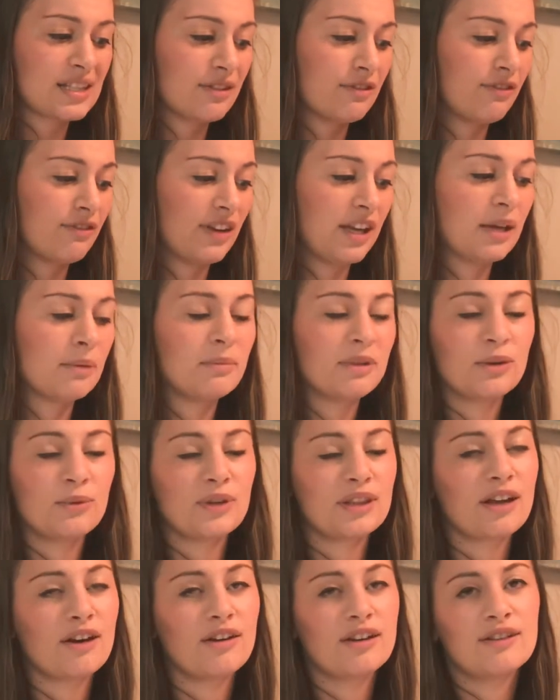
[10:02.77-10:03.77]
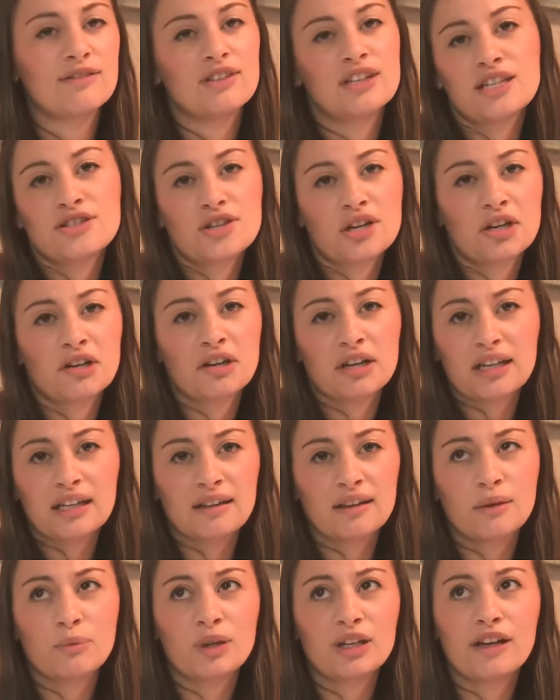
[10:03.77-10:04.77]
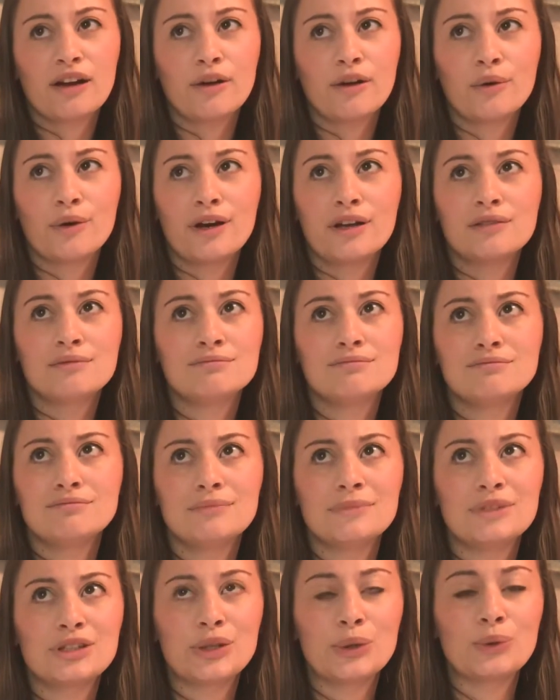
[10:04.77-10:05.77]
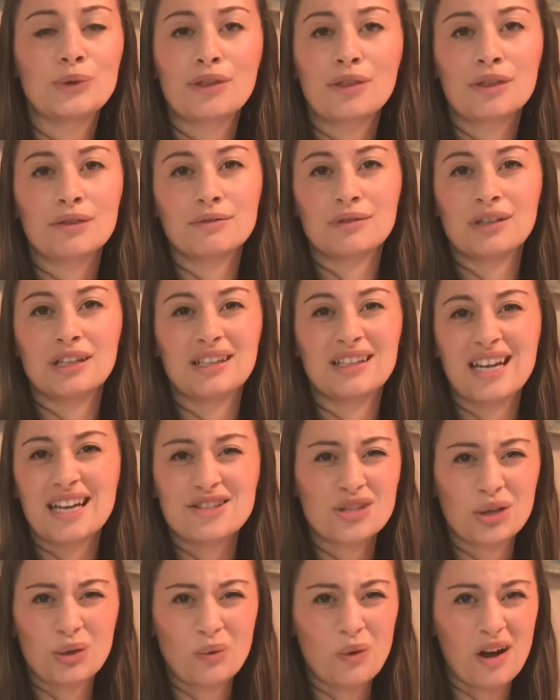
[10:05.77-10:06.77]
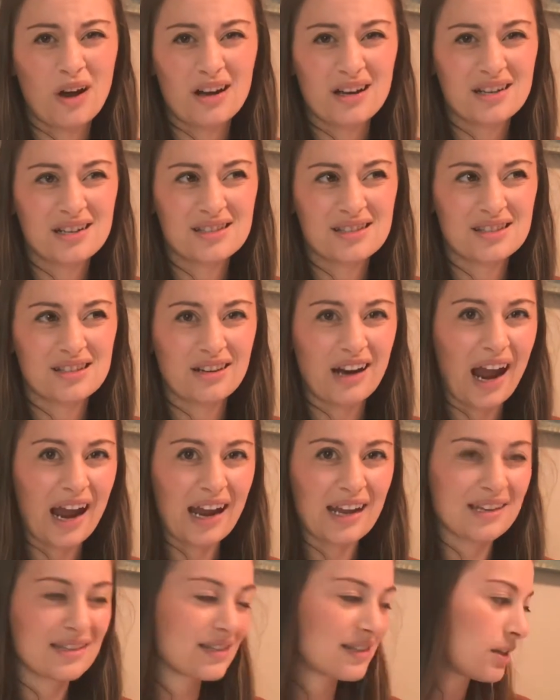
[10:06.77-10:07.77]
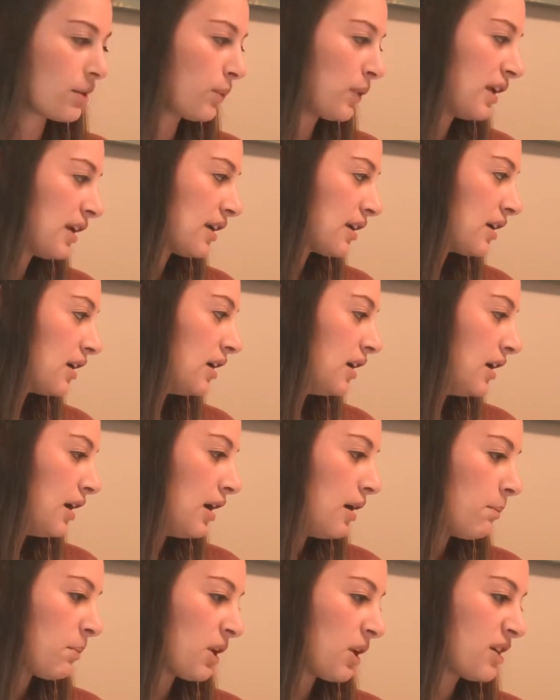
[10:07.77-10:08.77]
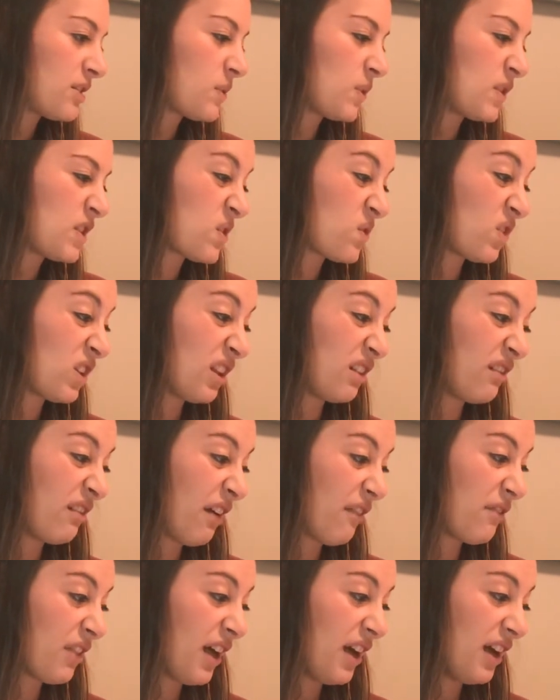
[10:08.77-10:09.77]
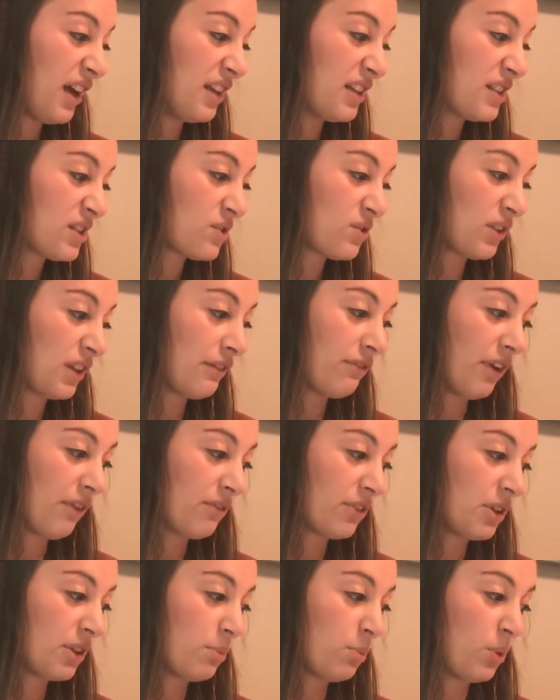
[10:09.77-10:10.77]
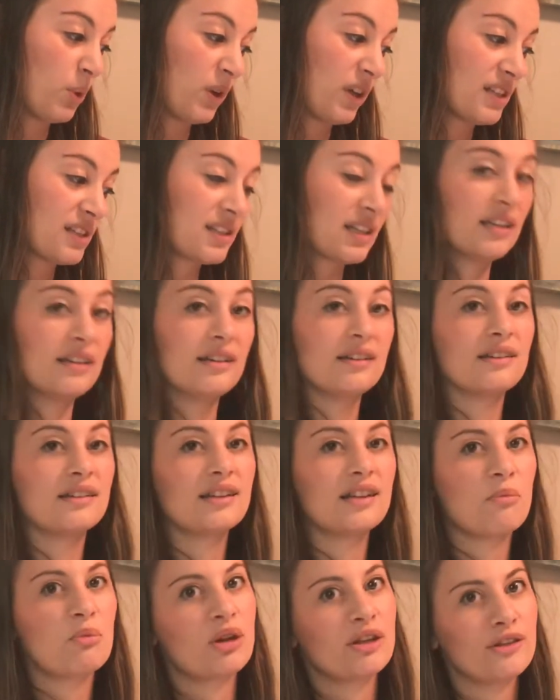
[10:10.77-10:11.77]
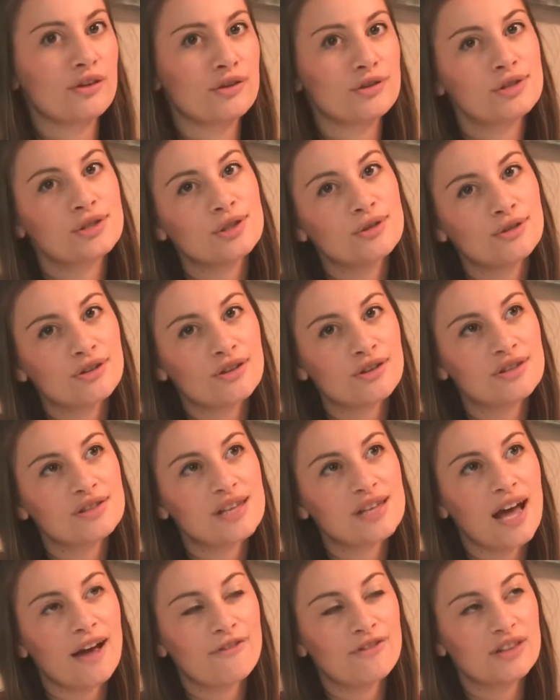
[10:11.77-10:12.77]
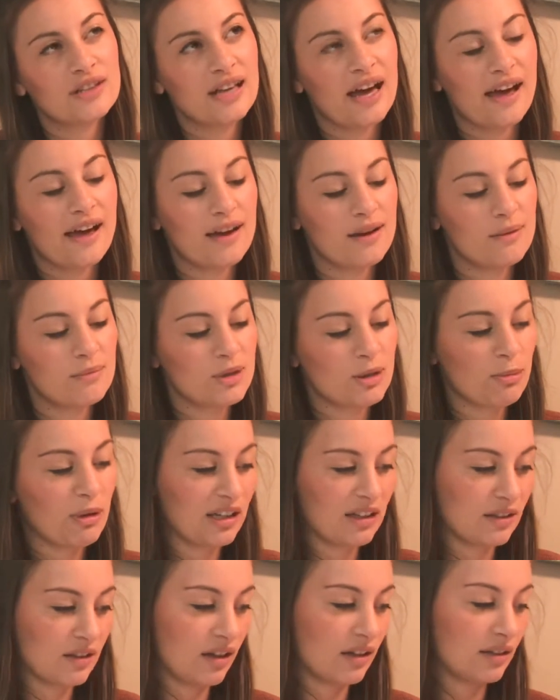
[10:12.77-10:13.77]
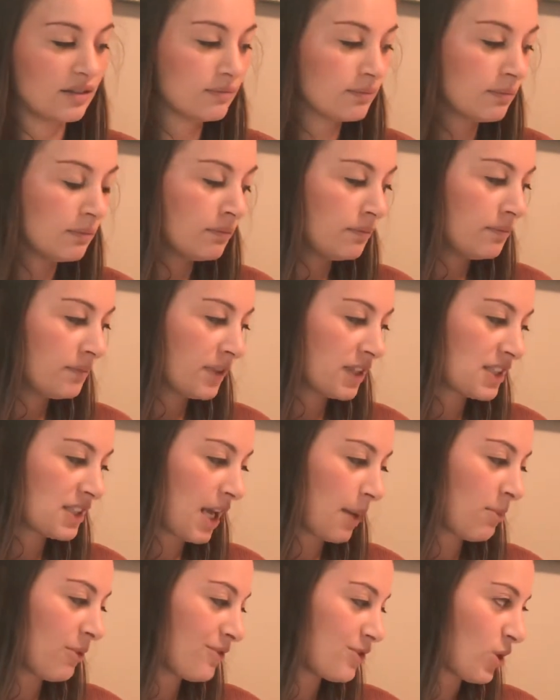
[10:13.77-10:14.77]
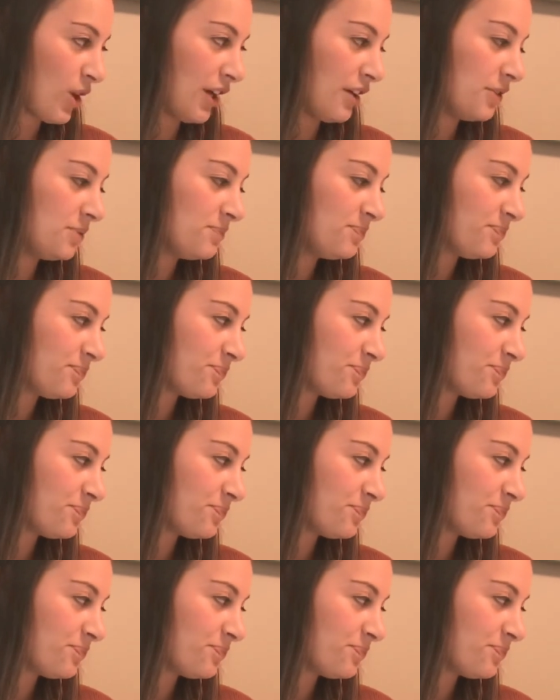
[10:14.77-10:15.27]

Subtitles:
a family without even nature curriculum, we go on 2 to 3 nature walks or hikes a week because we just really love that, and it's really fun for the boys, and they bring their scooters half the time depending on the type of trail.